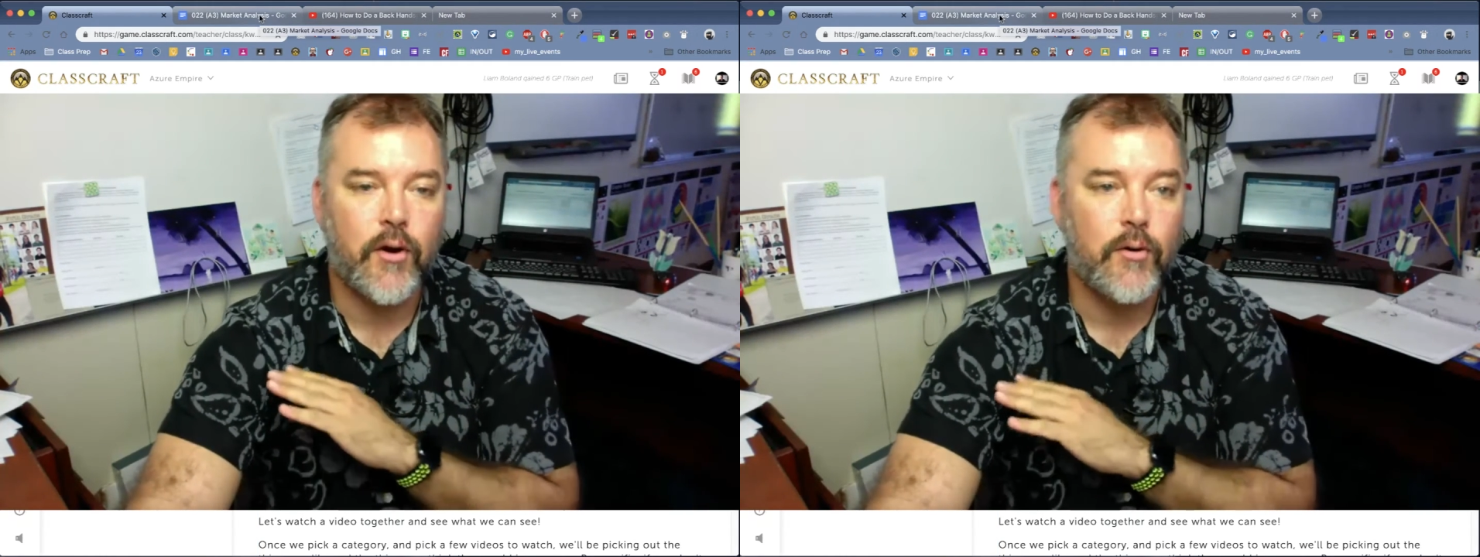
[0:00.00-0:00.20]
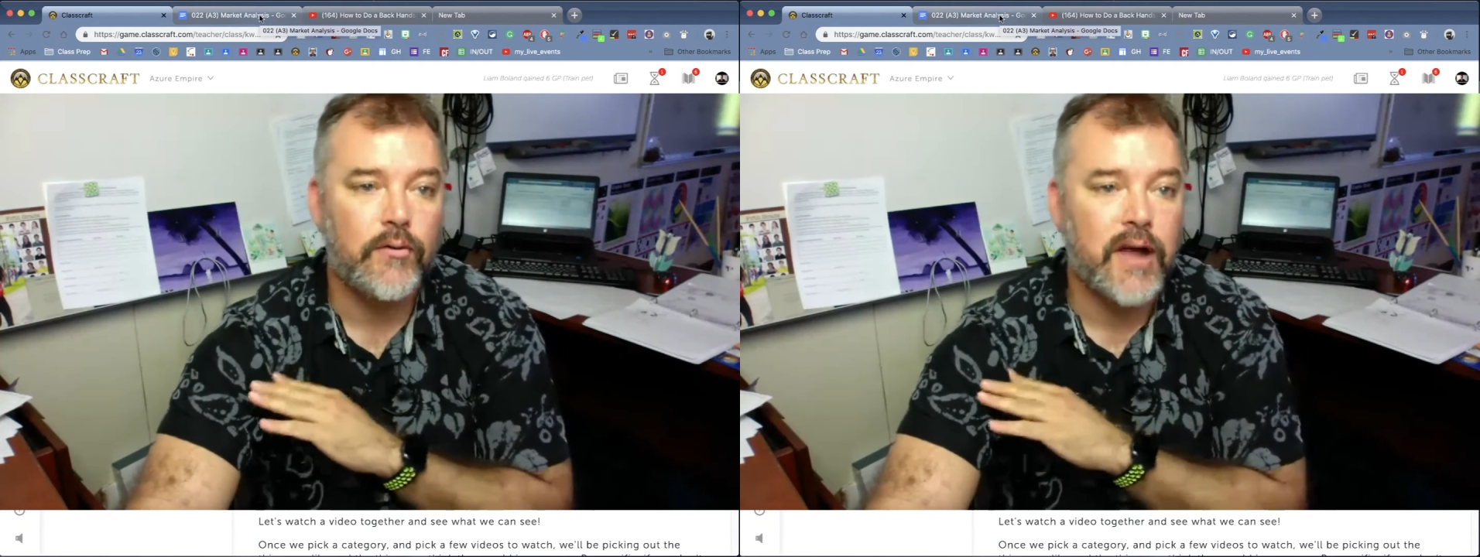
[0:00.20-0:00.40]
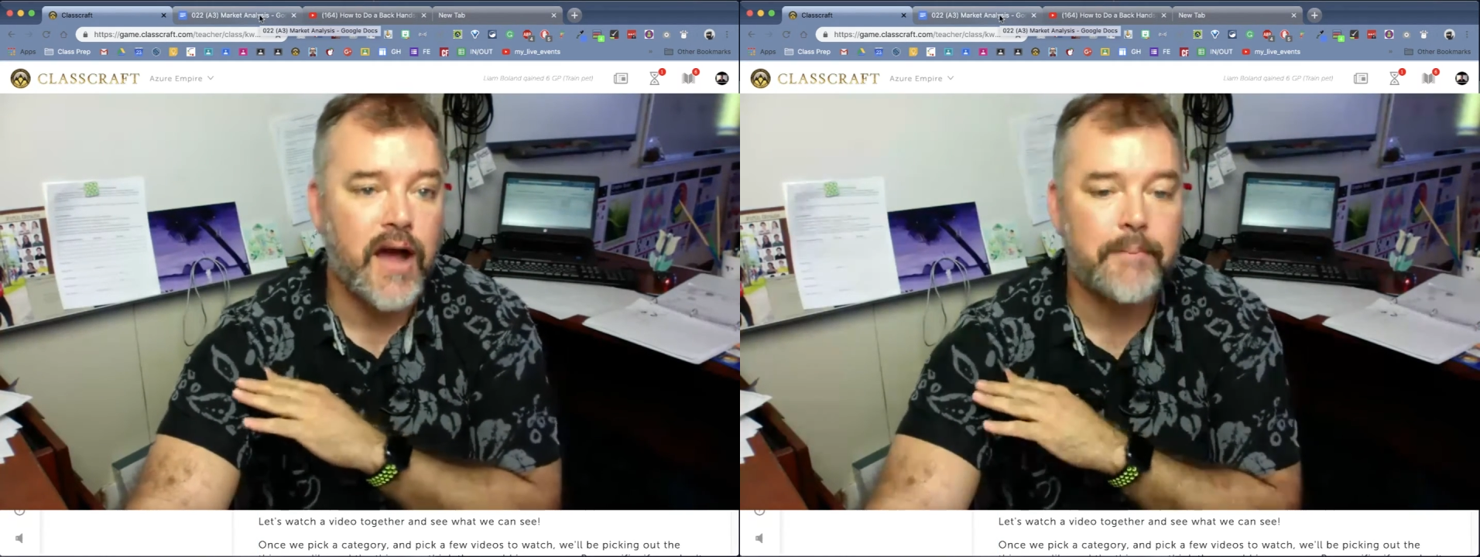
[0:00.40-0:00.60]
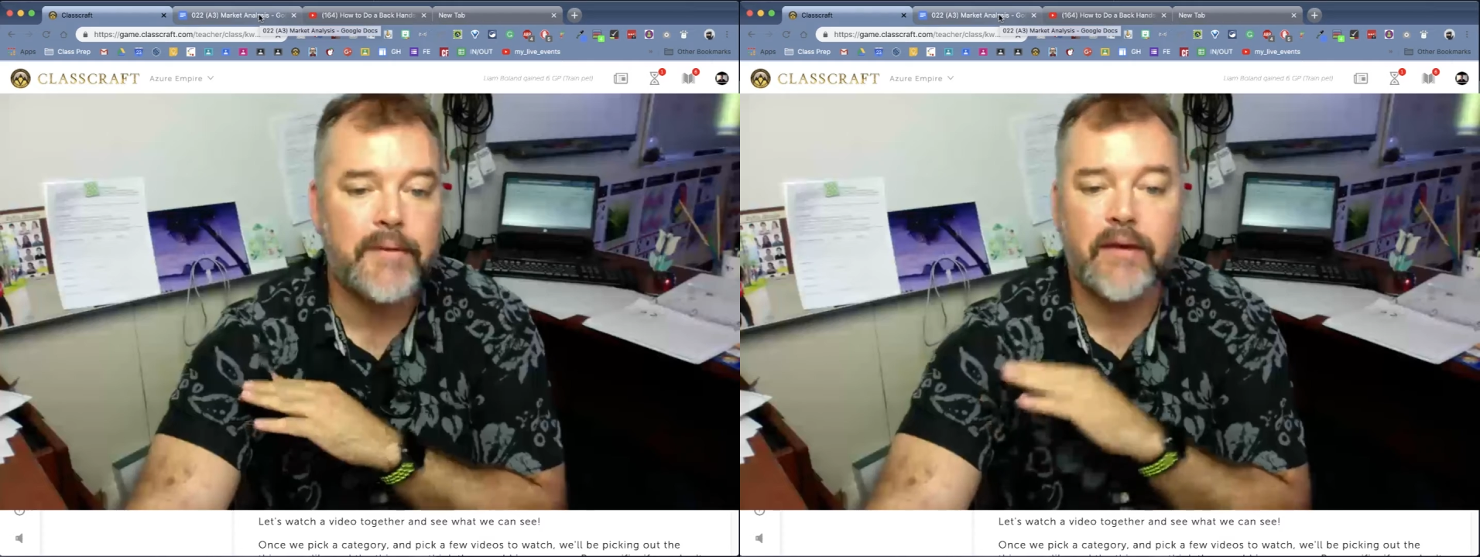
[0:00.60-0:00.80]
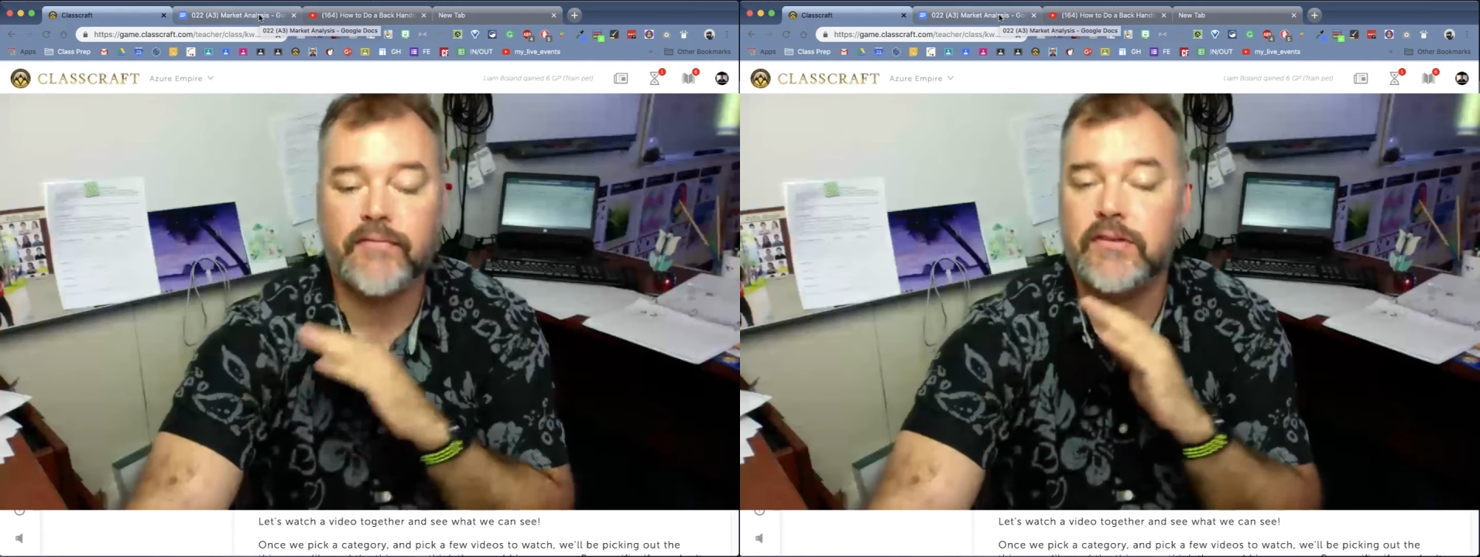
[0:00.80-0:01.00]
own
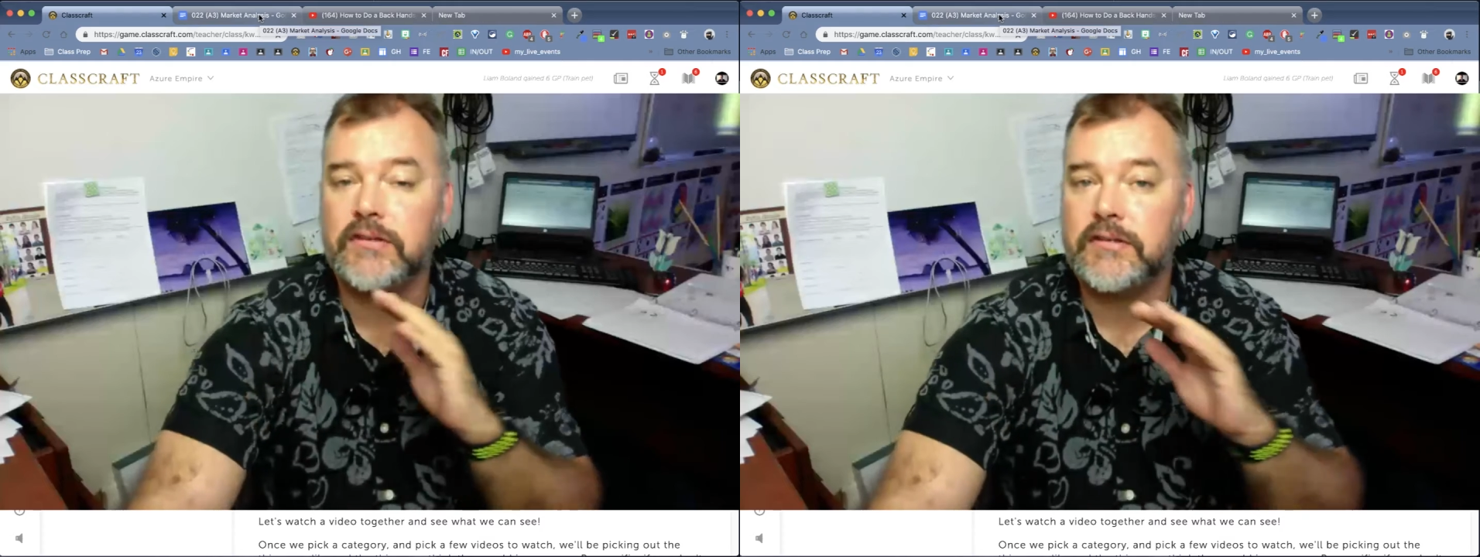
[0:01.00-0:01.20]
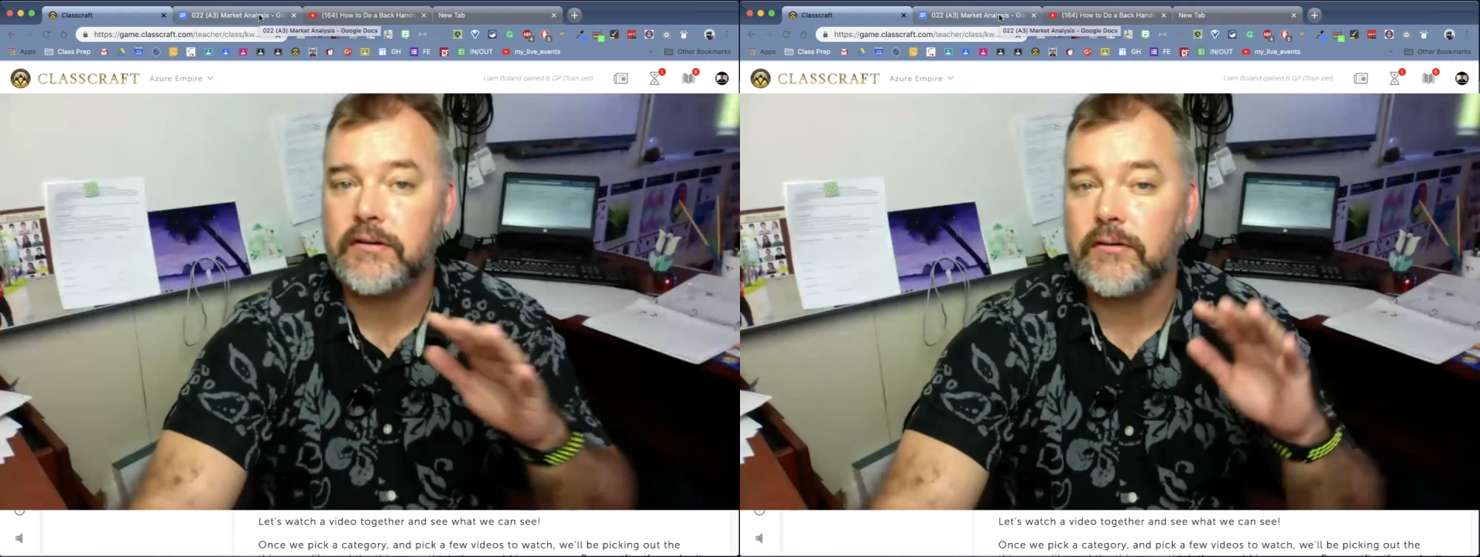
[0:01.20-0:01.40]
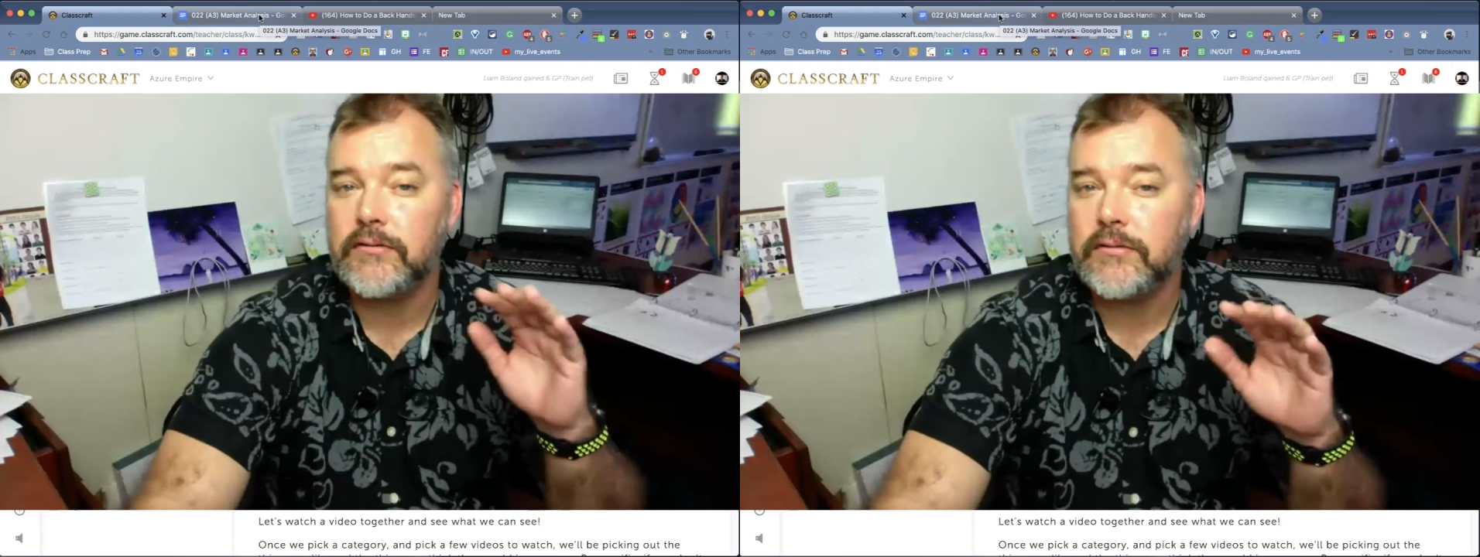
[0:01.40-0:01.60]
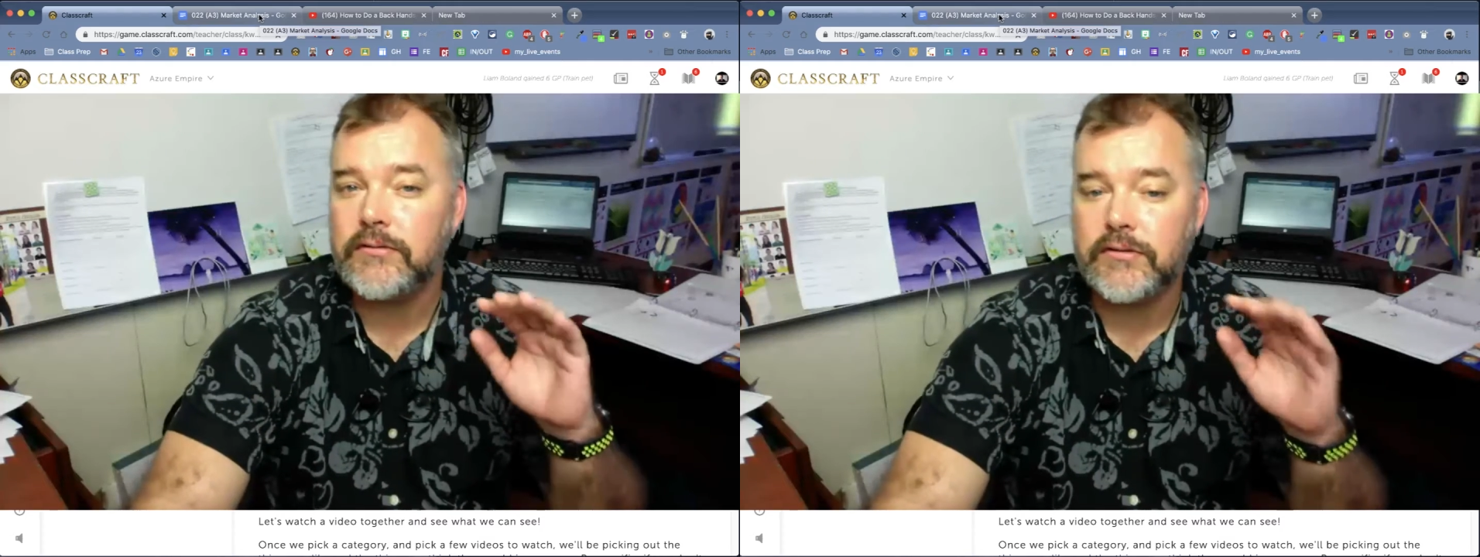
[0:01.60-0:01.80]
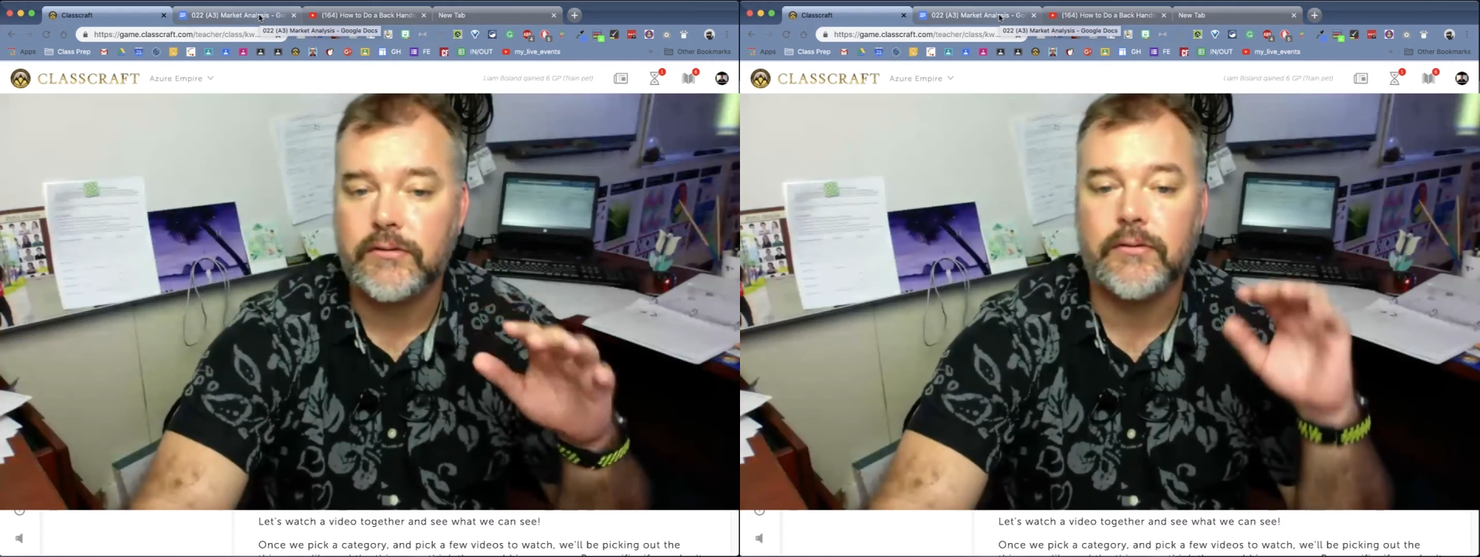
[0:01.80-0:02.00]
copy of the
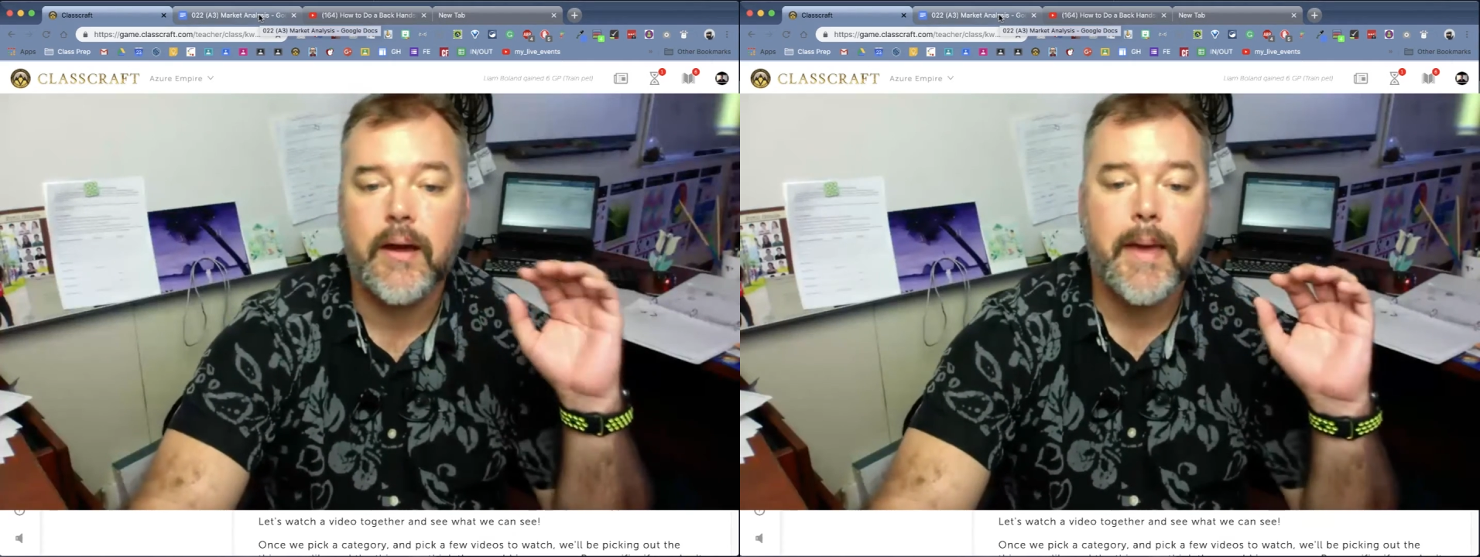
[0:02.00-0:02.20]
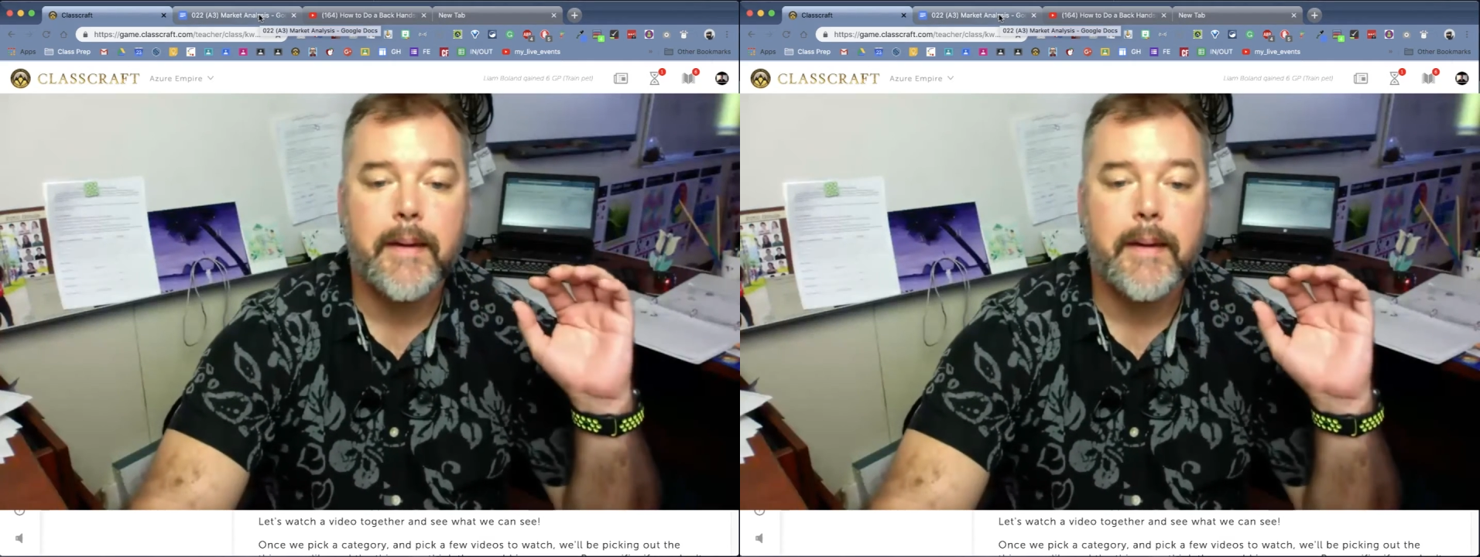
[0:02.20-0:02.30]
022